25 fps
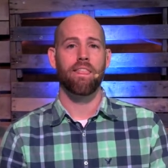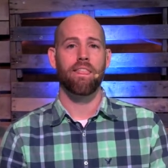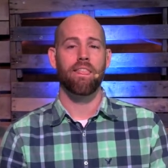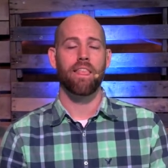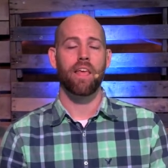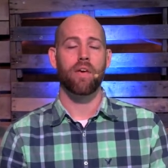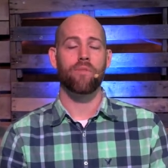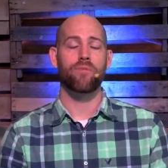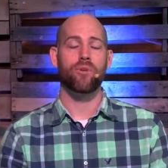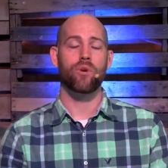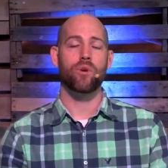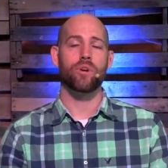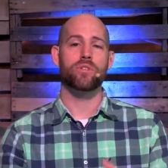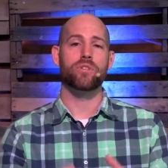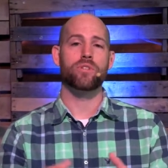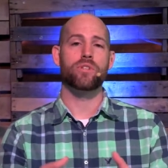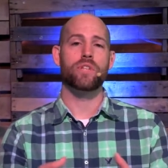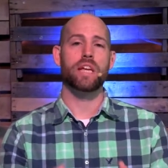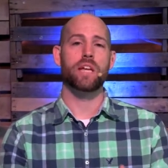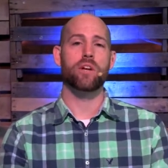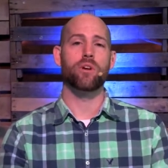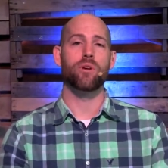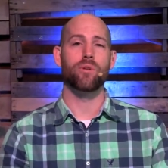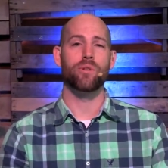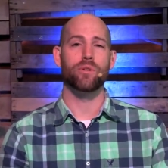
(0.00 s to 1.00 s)
If you're a
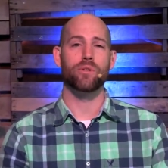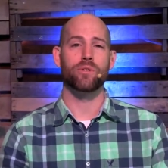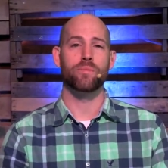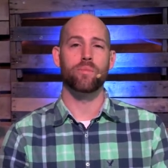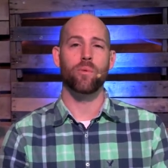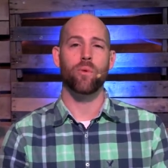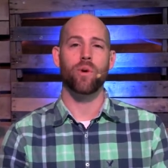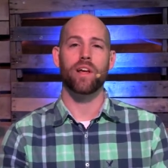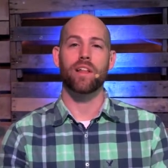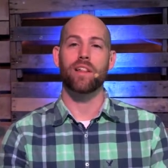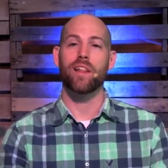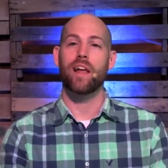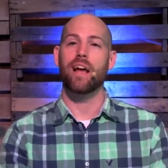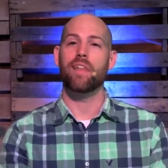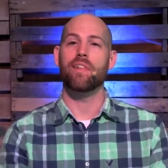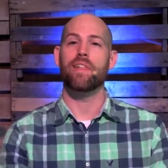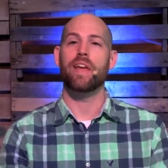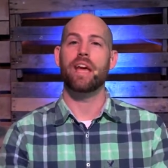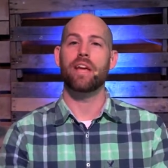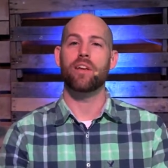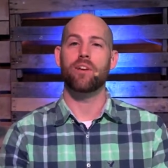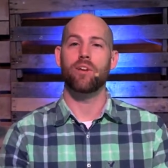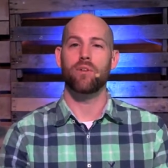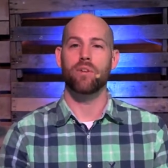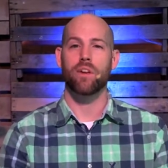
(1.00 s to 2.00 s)
seeker this morning, like
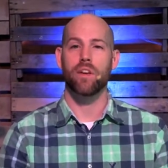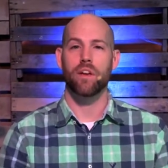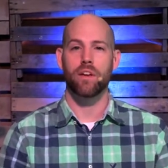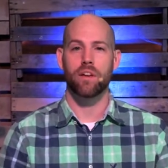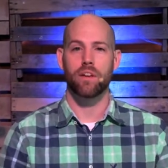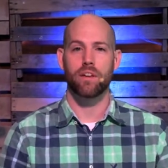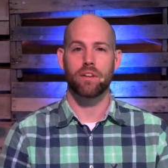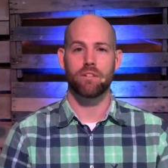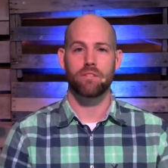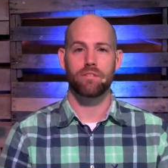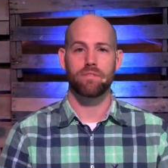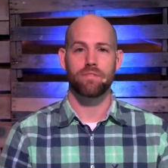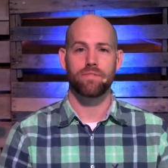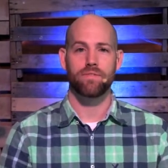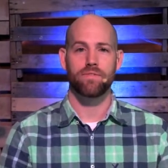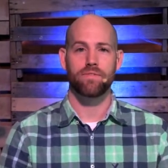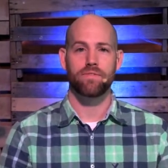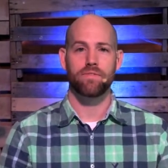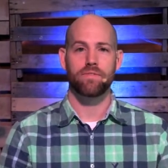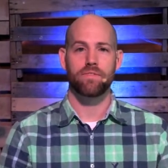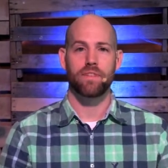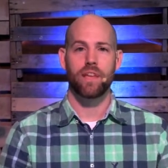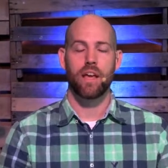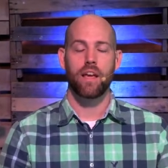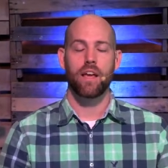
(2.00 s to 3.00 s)
that eunuch,
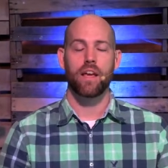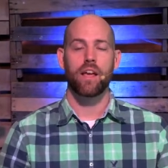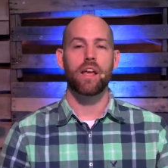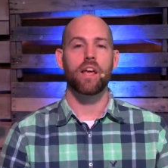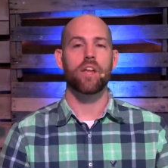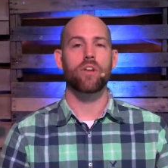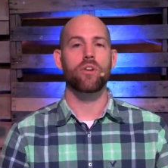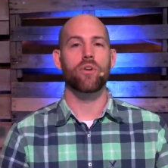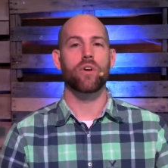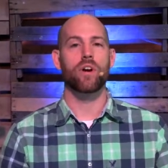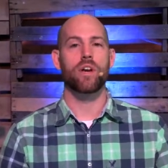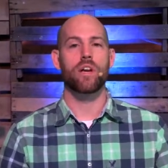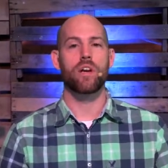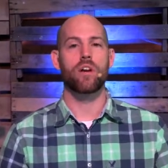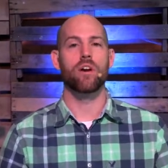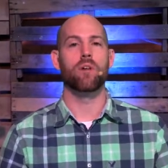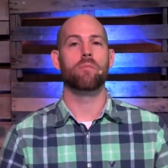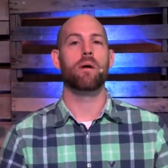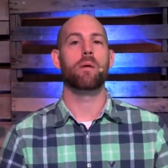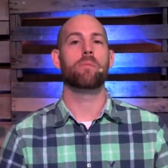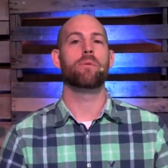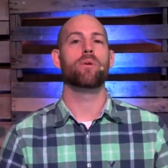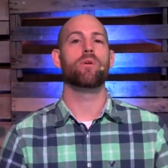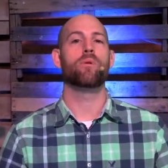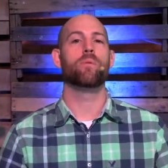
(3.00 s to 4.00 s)
and you're here,
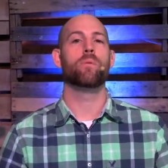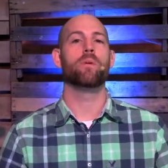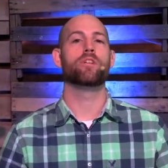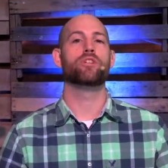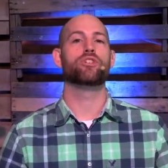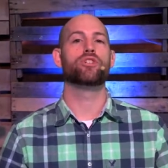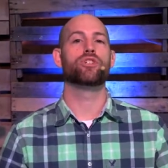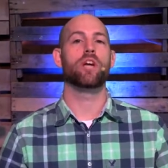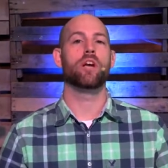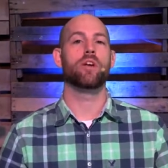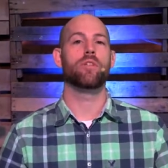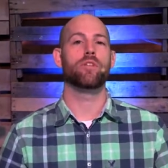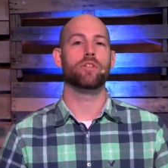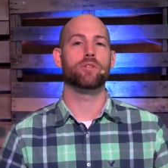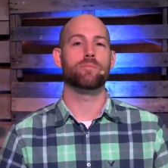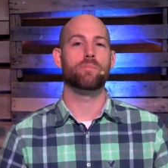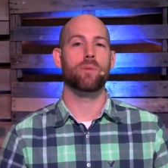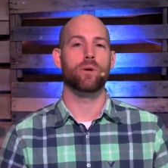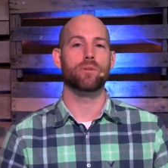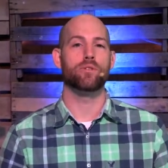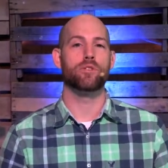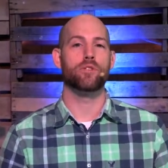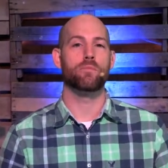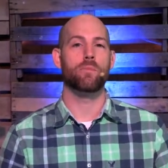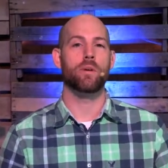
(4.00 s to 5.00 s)
maybe you've been shared, this
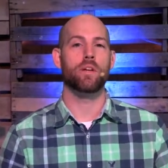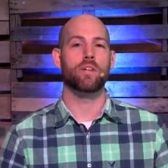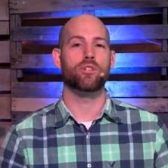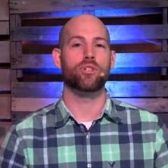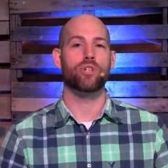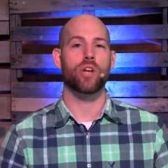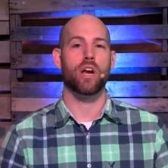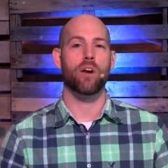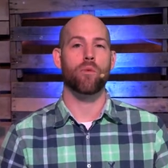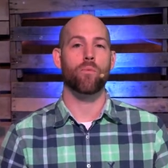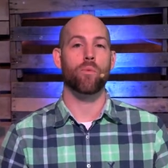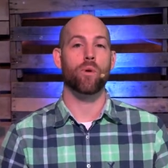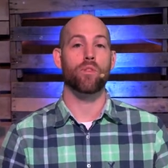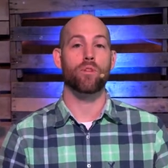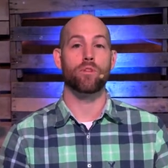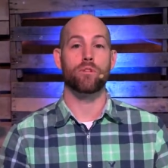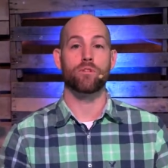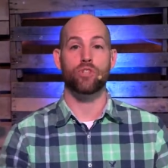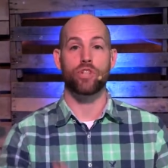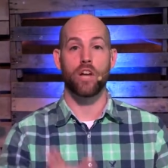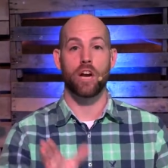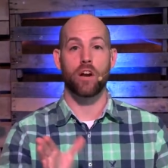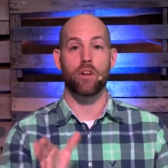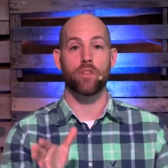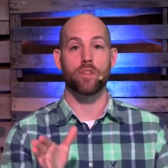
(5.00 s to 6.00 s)
post has been shared with you.
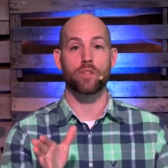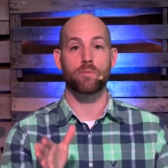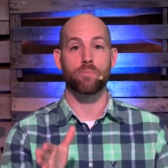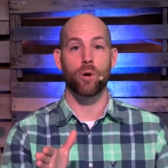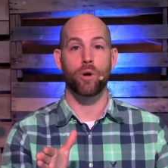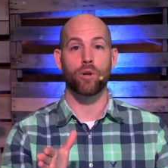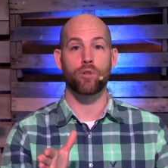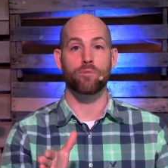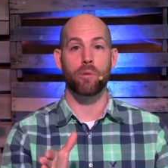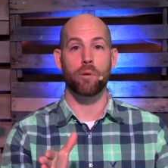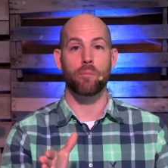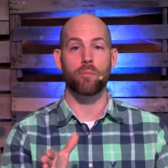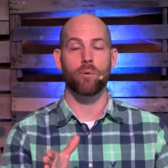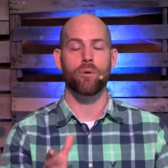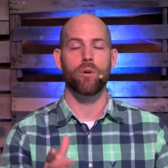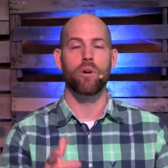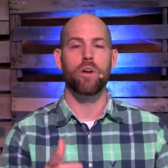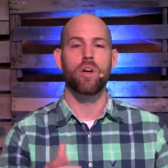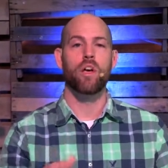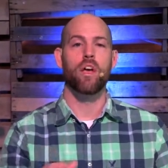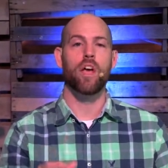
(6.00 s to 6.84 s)
Share this post, people.